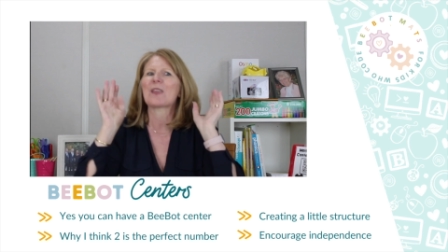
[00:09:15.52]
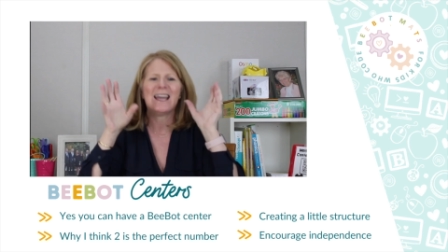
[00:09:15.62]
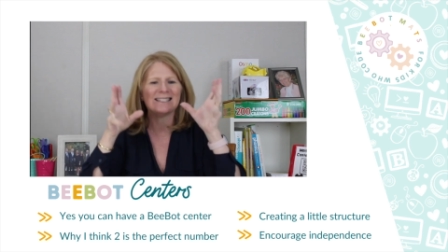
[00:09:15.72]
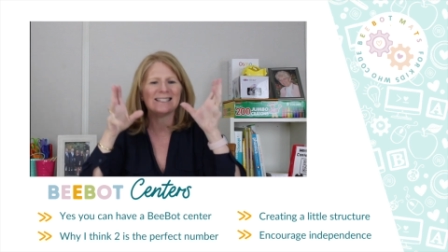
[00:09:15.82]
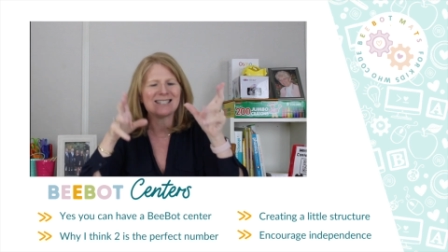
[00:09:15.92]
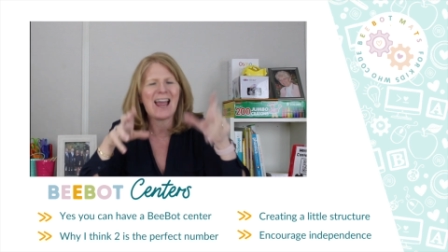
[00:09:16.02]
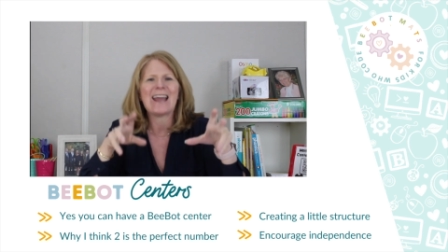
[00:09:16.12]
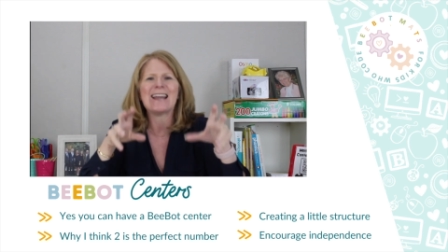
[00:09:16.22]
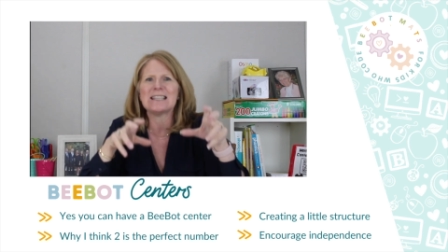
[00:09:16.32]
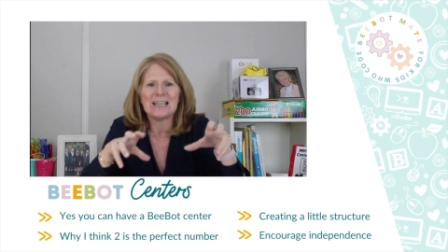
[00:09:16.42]
and
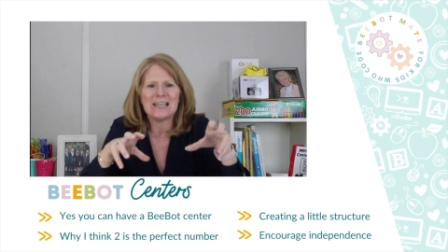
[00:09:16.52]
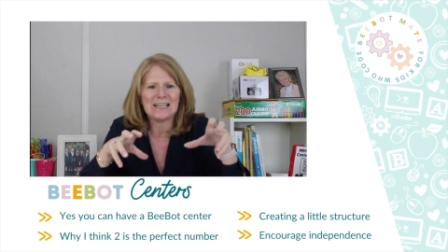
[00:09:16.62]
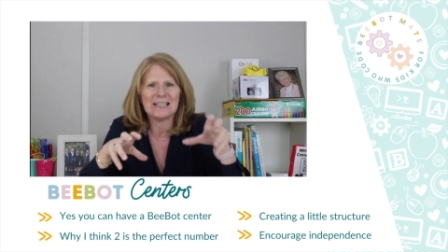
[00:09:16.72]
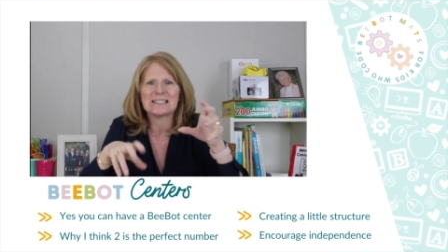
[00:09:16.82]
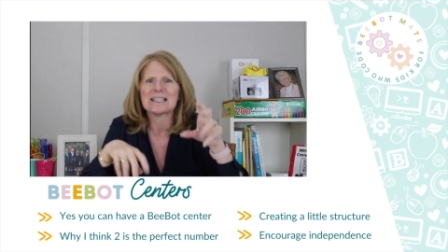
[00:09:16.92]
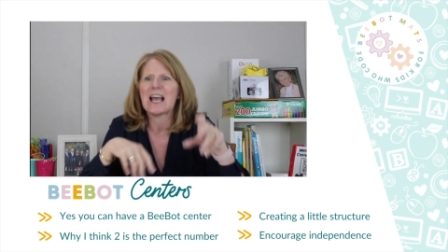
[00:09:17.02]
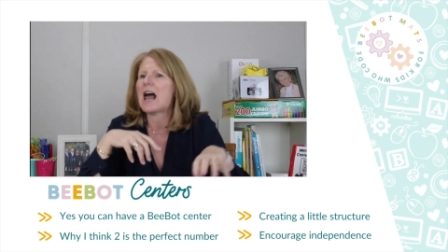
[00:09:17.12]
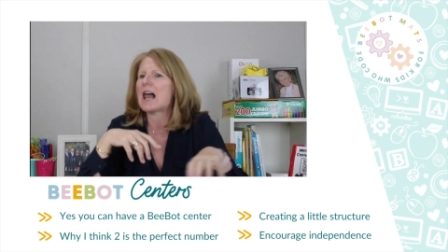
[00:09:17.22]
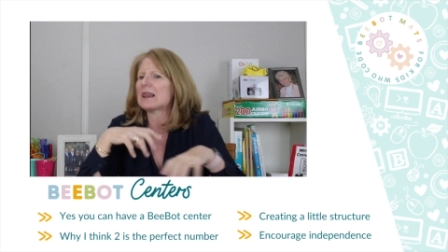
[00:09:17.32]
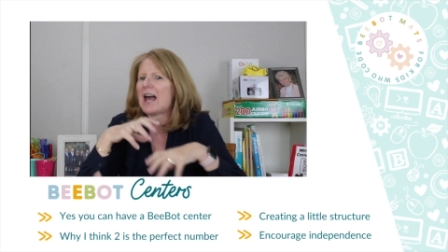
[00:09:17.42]
10 kids
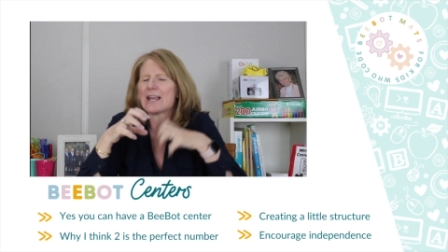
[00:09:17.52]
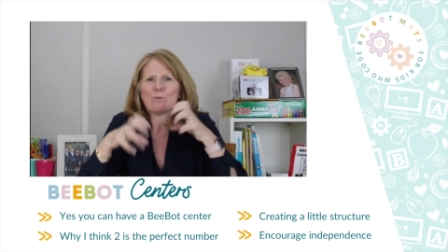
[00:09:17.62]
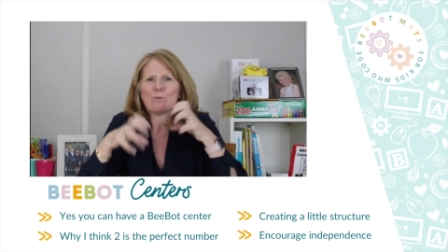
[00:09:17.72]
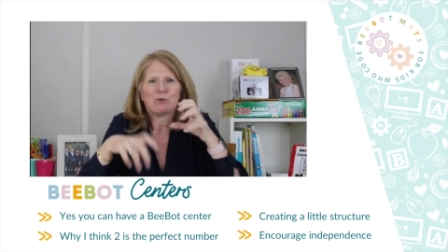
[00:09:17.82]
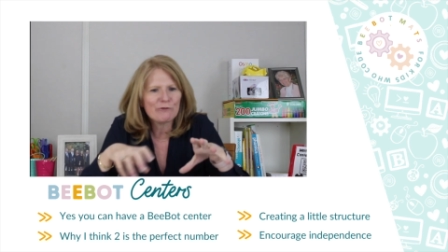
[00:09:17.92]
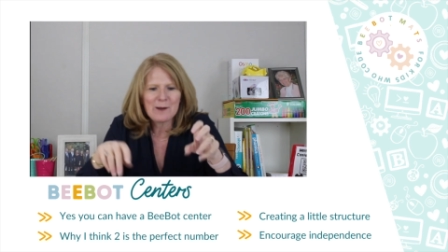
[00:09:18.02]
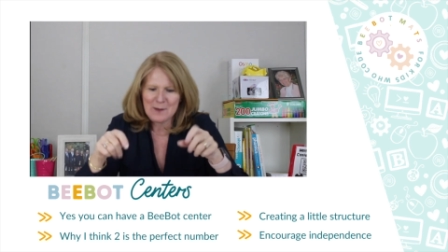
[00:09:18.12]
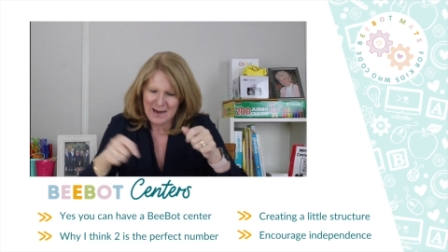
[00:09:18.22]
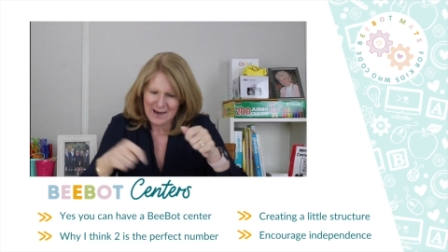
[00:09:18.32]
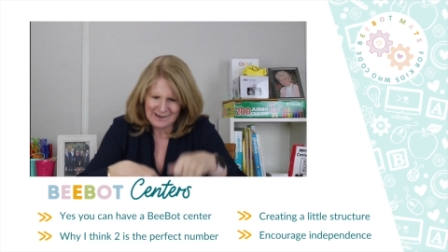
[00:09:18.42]
like
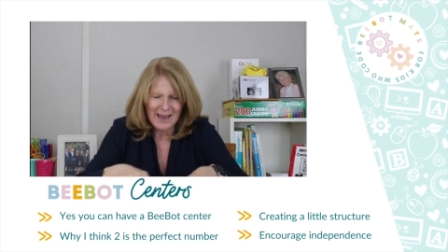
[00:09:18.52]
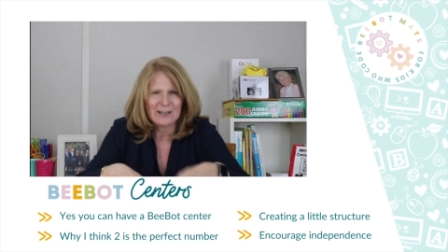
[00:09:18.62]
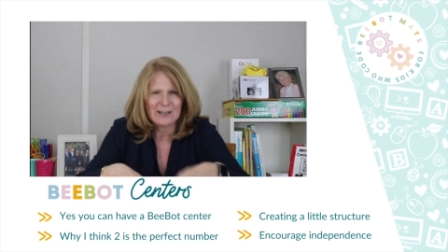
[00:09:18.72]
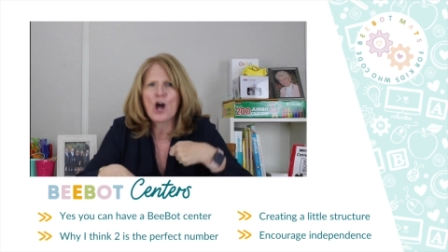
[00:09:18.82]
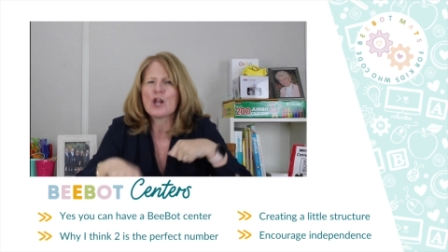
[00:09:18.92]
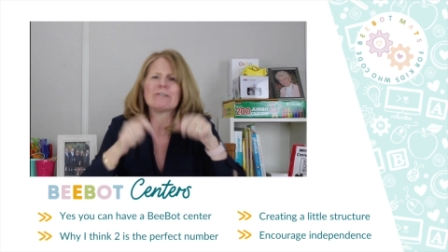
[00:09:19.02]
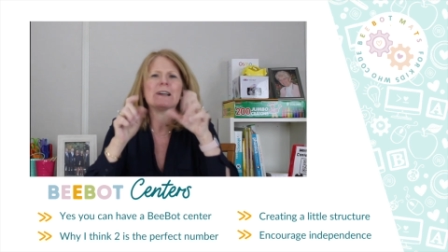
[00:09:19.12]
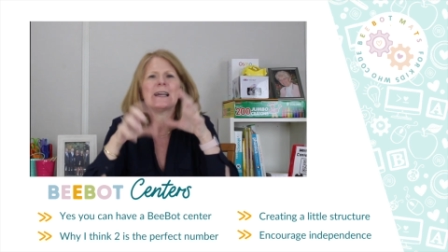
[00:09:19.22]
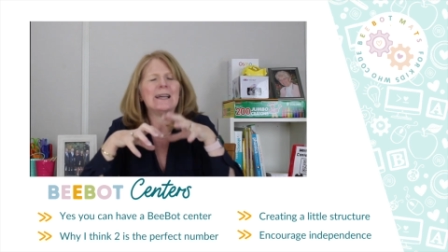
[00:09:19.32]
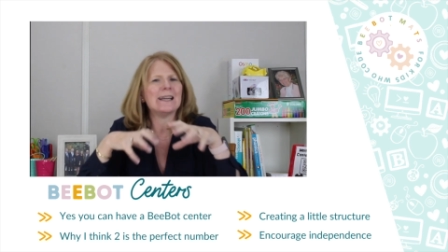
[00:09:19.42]
programming and
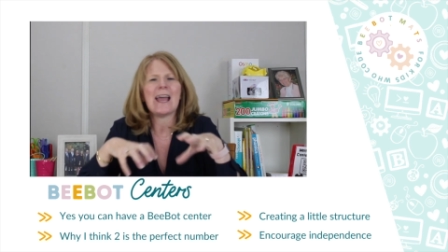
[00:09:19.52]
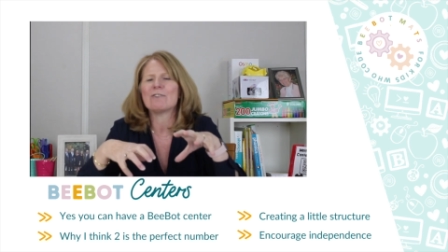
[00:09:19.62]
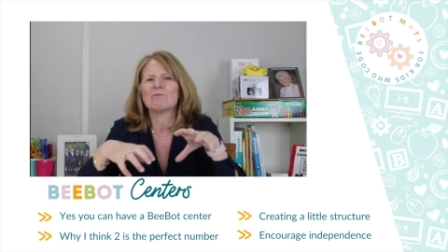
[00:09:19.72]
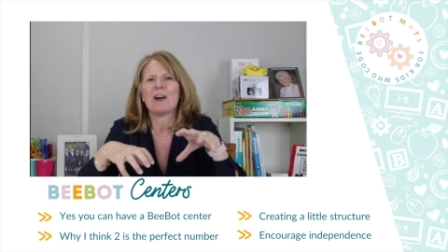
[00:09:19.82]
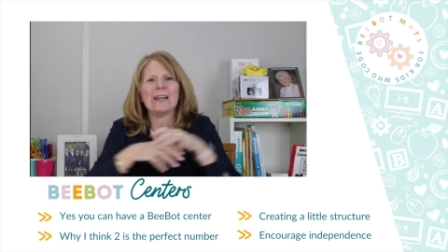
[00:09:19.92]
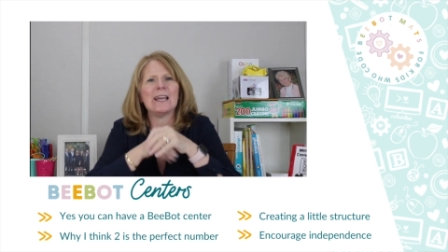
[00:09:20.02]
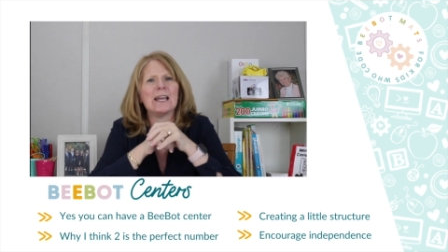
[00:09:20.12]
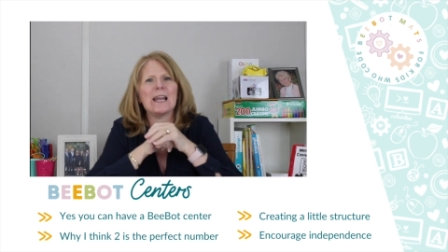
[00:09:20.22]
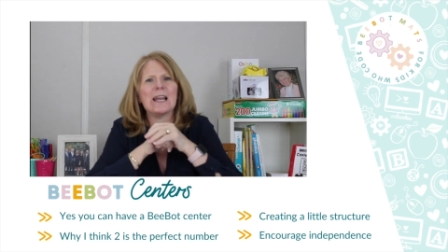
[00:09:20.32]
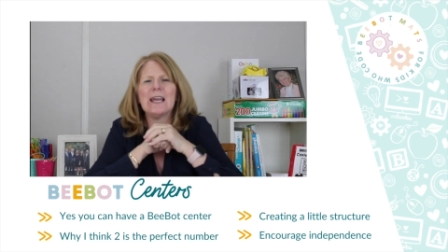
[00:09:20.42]
coloring and
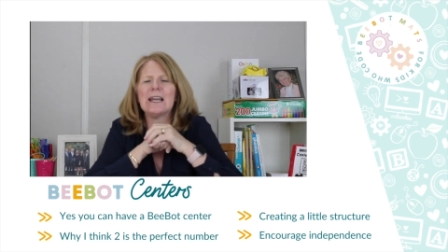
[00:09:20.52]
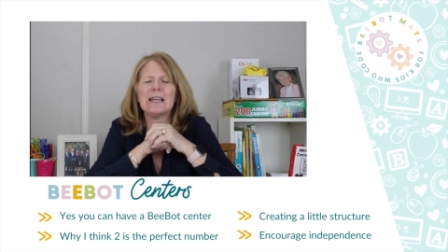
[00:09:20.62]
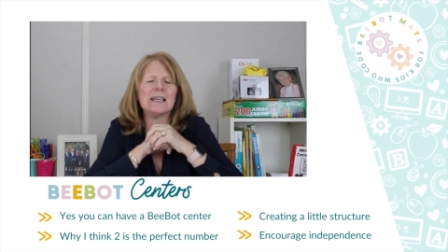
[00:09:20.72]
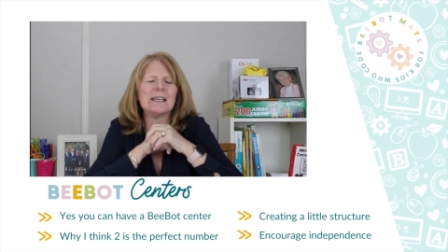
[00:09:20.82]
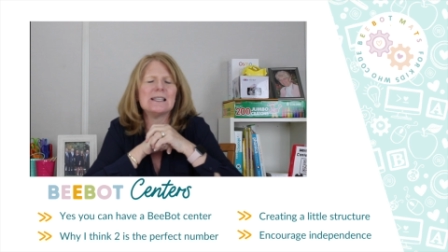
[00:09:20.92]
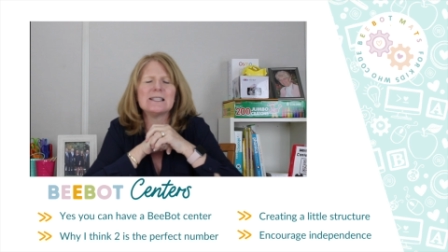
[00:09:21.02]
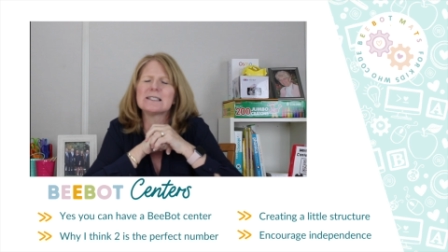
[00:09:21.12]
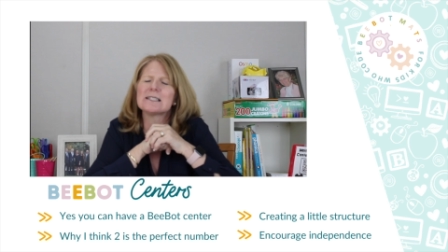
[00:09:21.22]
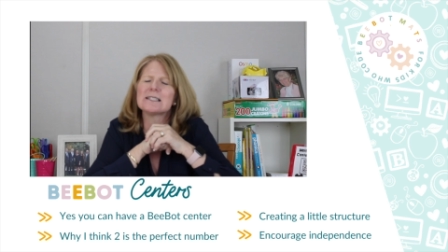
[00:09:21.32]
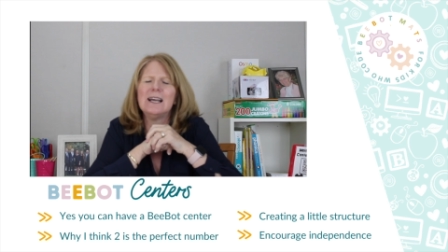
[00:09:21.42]
writing. It
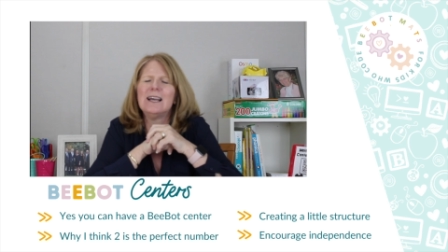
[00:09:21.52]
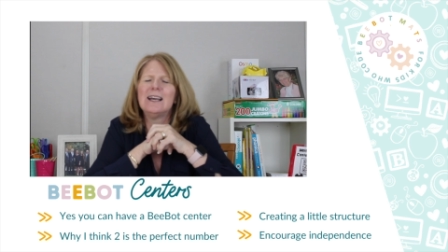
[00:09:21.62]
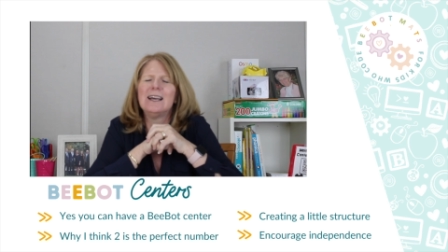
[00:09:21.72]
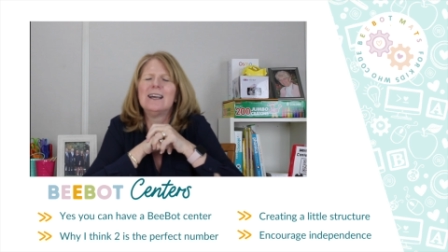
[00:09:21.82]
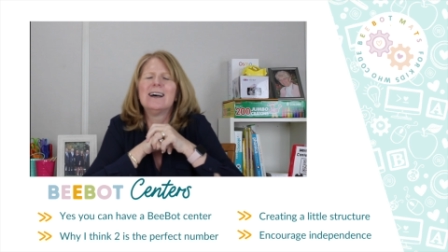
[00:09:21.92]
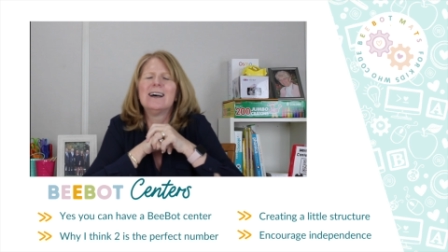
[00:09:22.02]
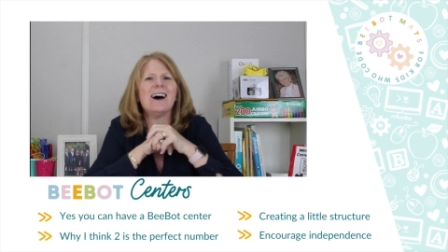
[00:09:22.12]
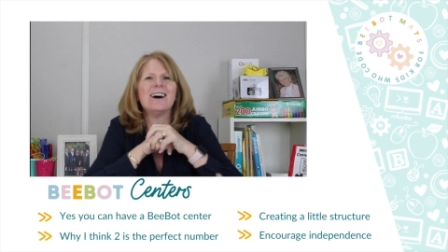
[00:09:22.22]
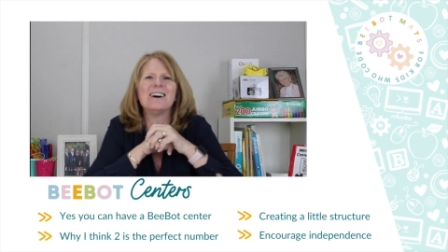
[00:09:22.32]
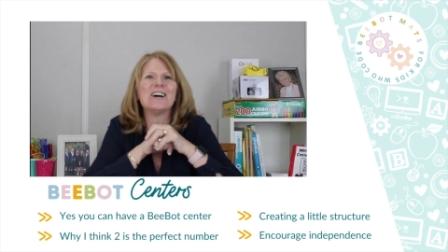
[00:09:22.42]
is
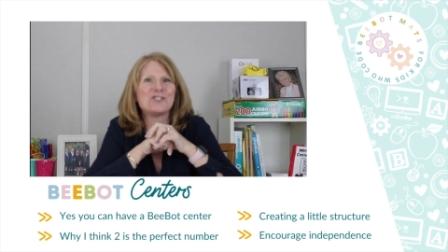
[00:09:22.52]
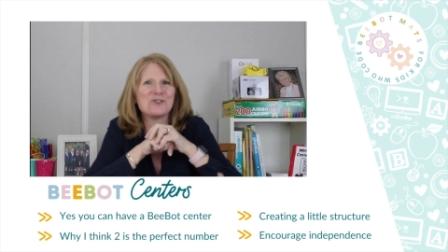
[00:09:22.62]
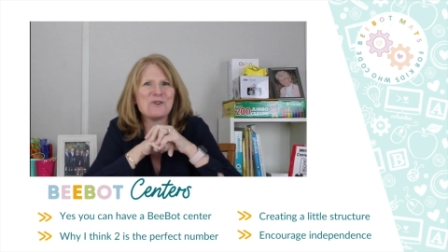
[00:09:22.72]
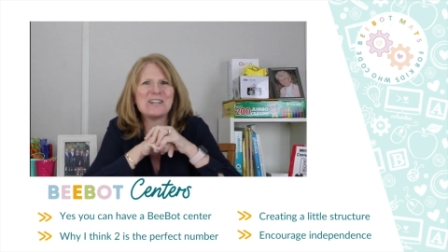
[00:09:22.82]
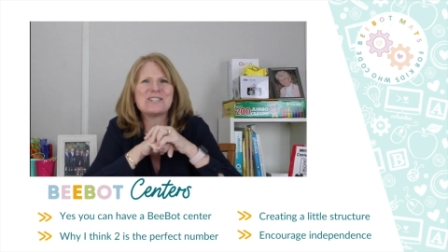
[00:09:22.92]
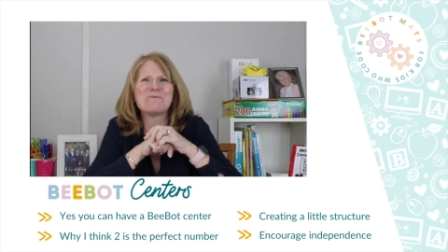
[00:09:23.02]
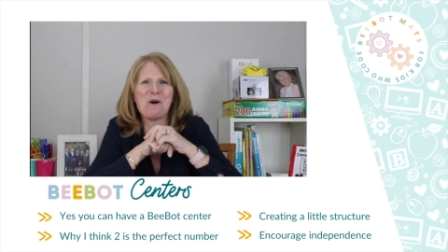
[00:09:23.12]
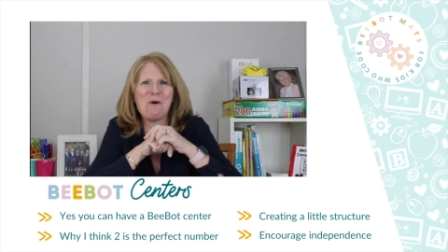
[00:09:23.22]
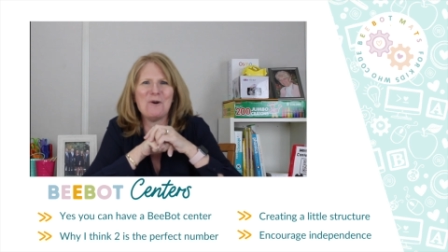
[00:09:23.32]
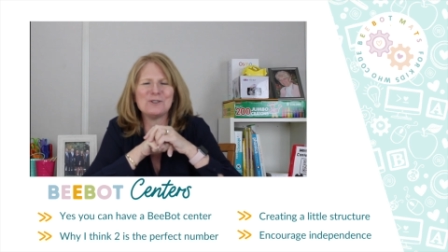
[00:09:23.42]
a joy to
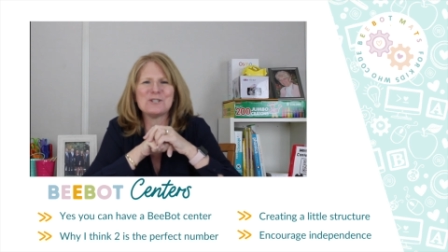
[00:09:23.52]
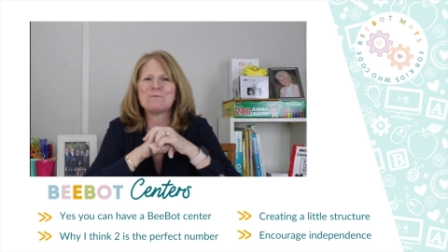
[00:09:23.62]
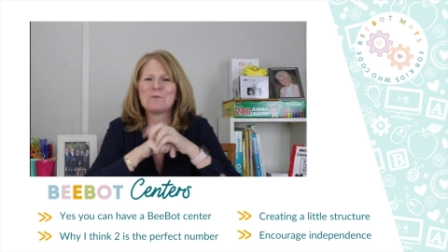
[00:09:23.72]
behold.